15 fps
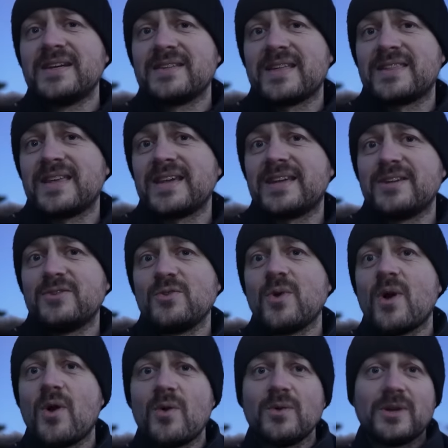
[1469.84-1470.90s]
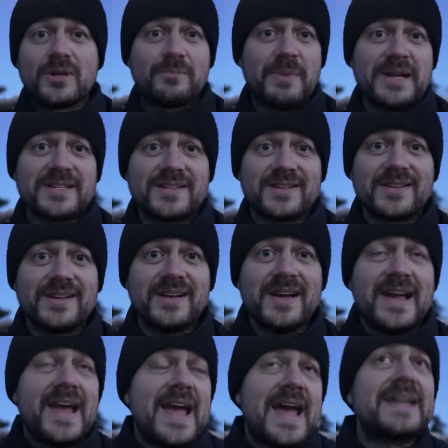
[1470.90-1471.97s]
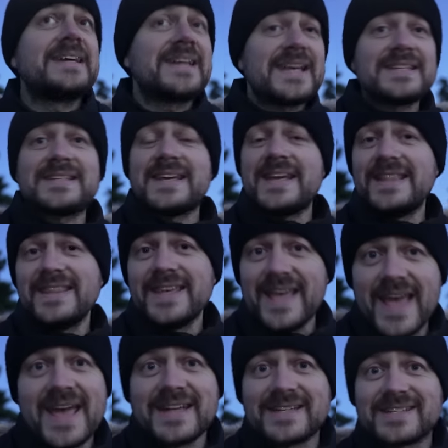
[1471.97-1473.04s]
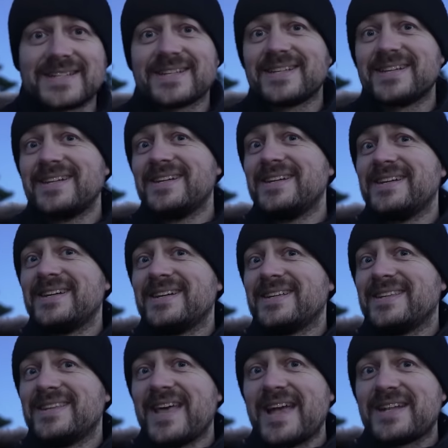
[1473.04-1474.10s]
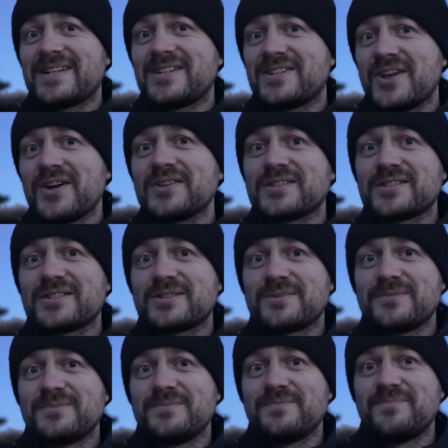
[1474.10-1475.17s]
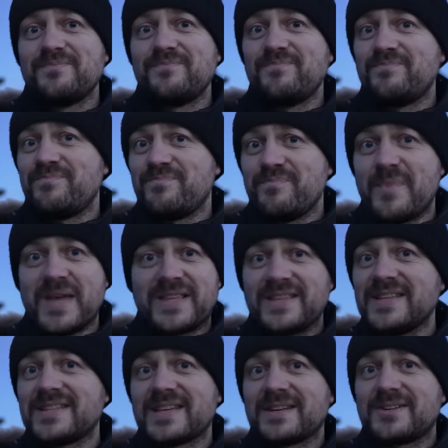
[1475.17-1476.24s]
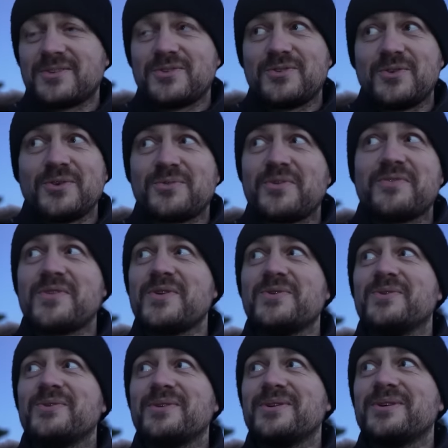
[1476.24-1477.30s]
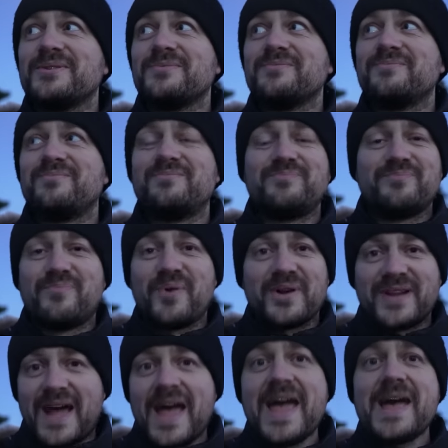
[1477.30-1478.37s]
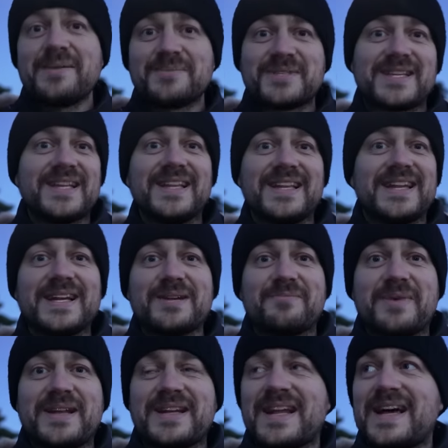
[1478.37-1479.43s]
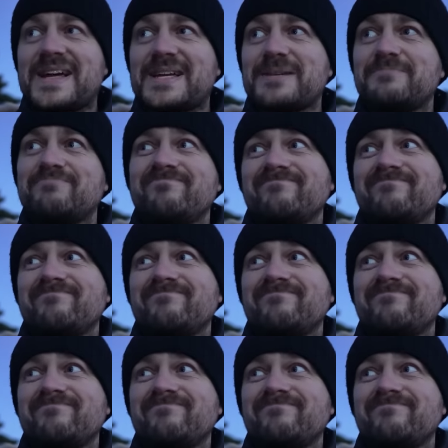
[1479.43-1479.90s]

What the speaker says: that they can do a whole lot better. And I guess in the end, that does make this a good review. But I am still a little bit like,